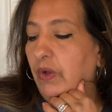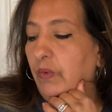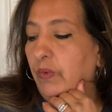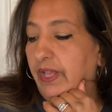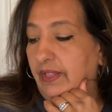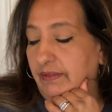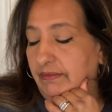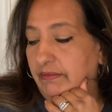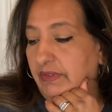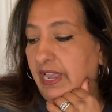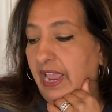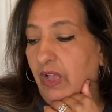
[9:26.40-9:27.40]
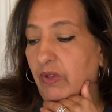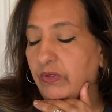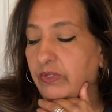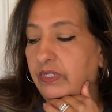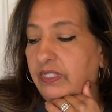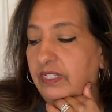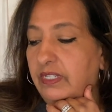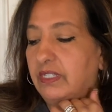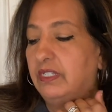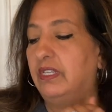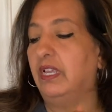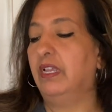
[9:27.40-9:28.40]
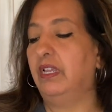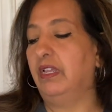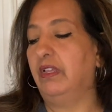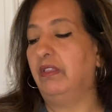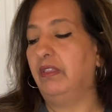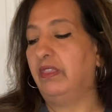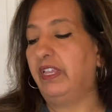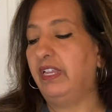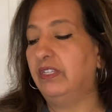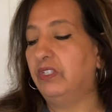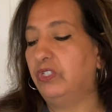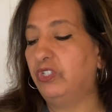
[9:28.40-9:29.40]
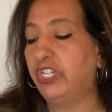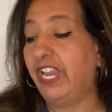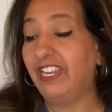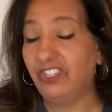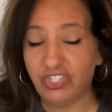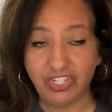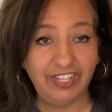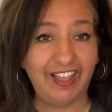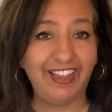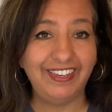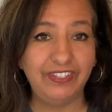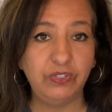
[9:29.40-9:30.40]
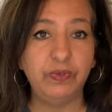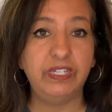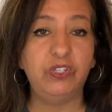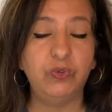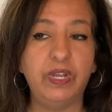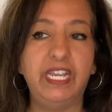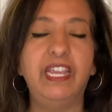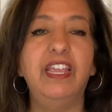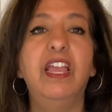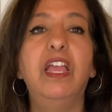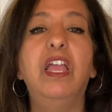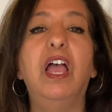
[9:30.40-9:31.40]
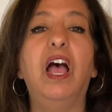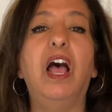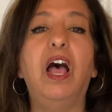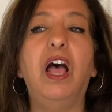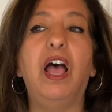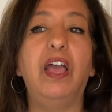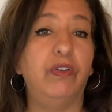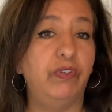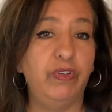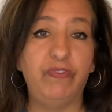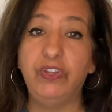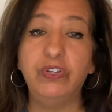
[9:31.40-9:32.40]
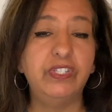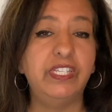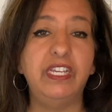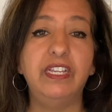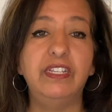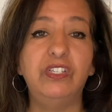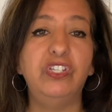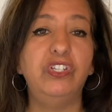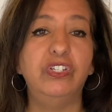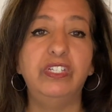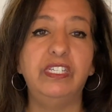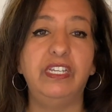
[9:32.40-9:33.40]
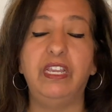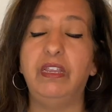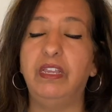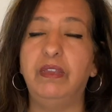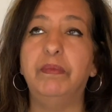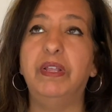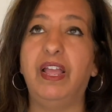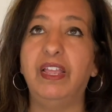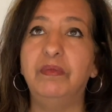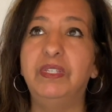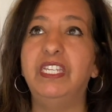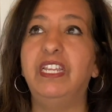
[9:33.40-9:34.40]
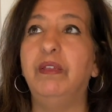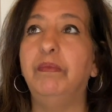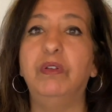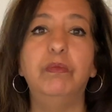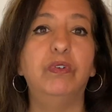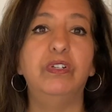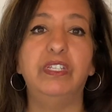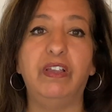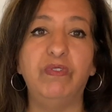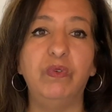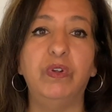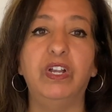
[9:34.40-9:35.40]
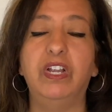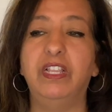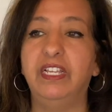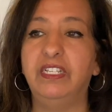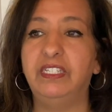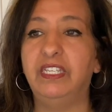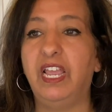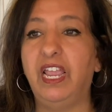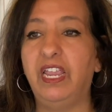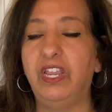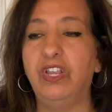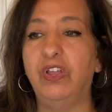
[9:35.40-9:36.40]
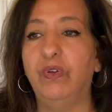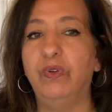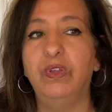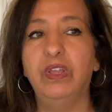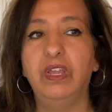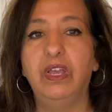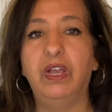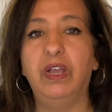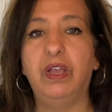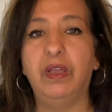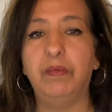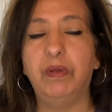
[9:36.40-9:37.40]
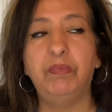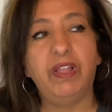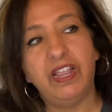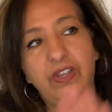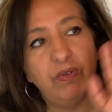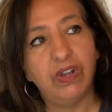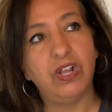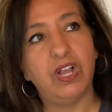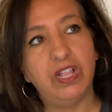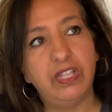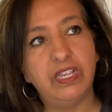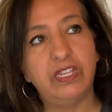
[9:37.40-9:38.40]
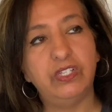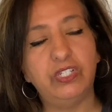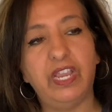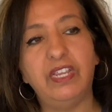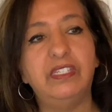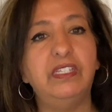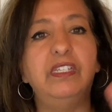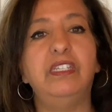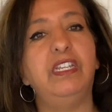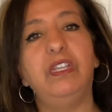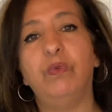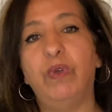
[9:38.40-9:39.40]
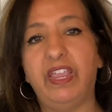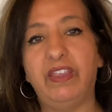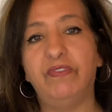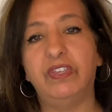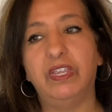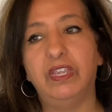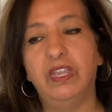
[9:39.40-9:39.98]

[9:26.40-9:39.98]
Well, now, since things changed a lot in 2020, I don't know if you're seeing this in your city, but I am seeing billboards everywhere that say, you know, apply to our college, ACT waived.